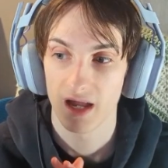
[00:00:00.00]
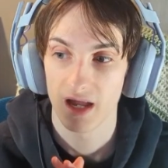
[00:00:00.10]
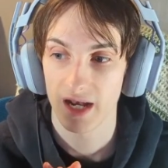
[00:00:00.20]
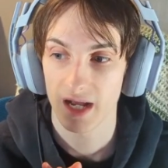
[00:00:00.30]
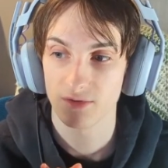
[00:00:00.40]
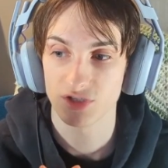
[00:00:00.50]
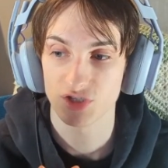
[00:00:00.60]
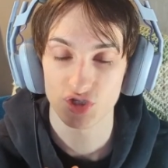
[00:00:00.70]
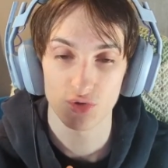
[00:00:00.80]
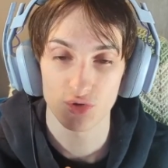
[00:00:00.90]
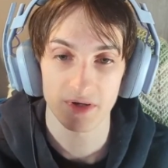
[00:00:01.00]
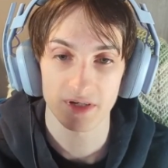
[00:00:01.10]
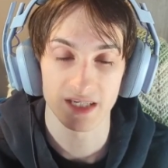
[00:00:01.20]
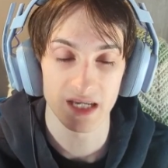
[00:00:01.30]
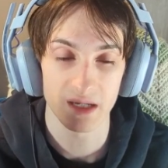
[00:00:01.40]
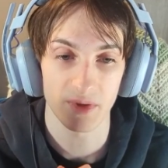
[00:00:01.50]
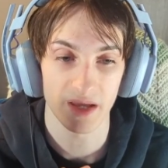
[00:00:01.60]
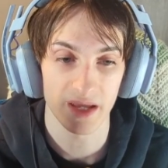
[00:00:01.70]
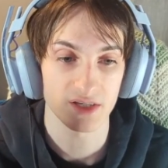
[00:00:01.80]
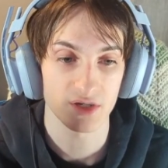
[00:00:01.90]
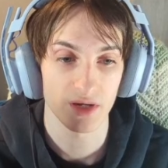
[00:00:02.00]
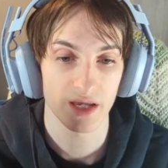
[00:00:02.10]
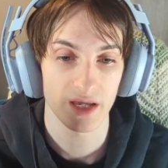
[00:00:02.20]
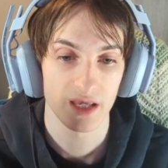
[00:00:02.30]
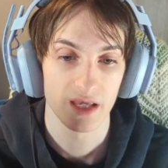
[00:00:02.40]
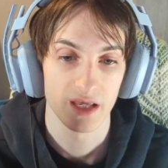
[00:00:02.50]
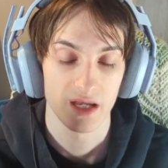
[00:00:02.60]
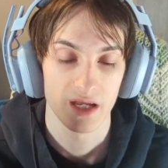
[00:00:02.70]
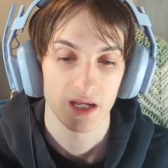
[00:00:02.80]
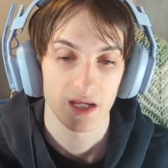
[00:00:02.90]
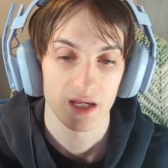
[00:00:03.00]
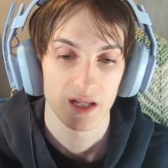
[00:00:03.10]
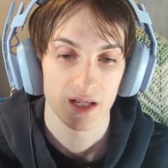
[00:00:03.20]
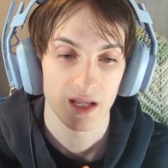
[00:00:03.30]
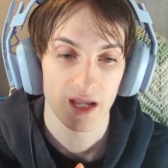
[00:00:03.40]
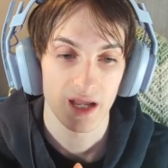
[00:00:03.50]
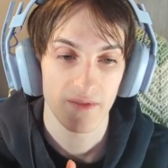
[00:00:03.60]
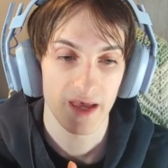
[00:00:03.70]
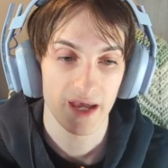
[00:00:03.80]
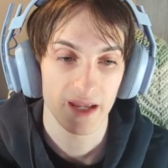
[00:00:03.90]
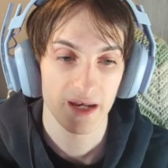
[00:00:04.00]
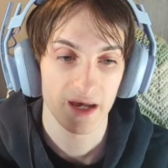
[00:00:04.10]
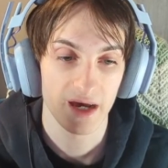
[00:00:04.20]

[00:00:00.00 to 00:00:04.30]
And I was super deep into it. And then,